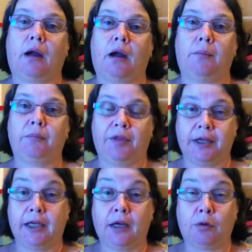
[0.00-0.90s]
I'm
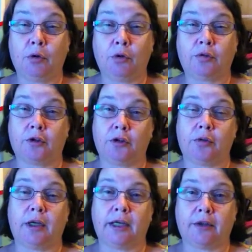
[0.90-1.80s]
thinking I will also
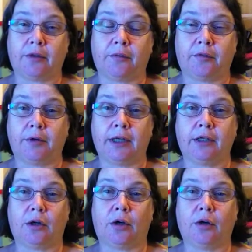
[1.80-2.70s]
do a length of
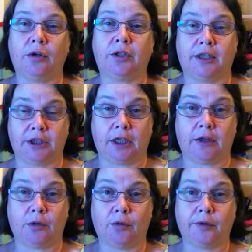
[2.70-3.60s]
thread on touching
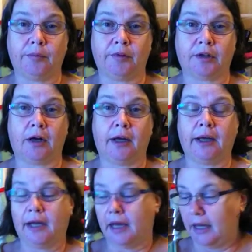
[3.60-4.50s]
the autumn sky,
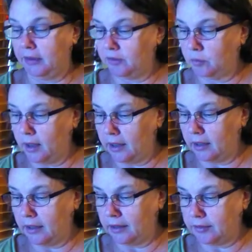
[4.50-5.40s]
as well
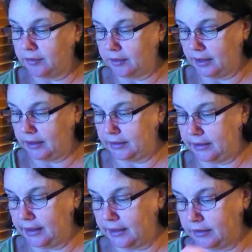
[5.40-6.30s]
as it
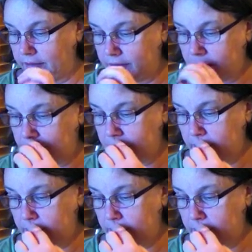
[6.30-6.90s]
gets